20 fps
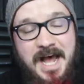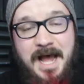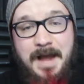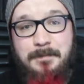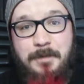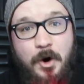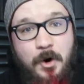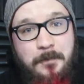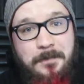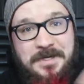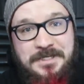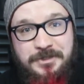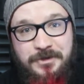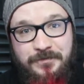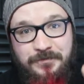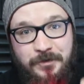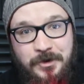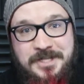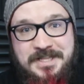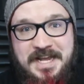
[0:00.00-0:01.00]
I'm hoping to
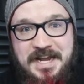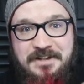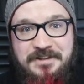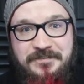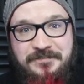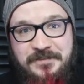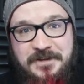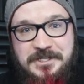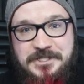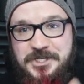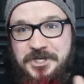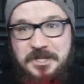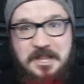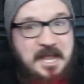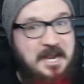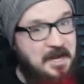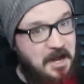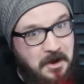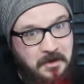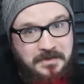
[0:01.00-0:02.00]
avoid that in the future.
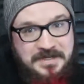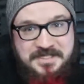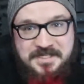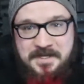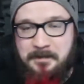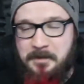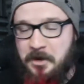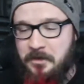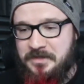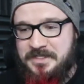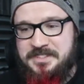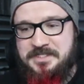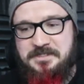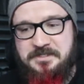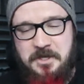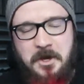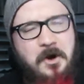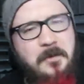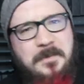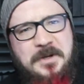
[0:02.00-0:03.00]
Like always, I'm always
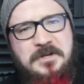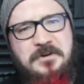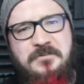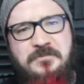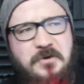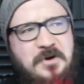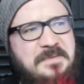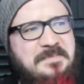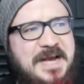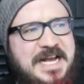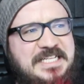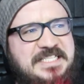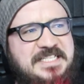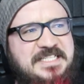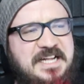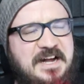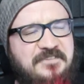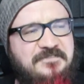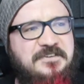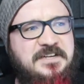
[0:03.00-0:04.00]
hoping to avoid bad
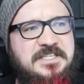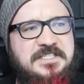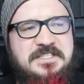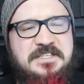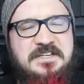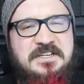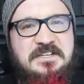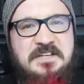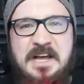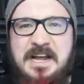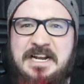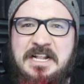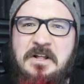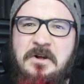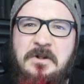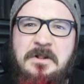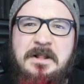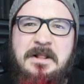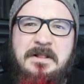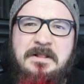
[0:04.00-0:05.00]
stuff because not a
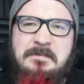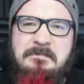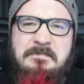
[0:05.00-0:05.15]
whole,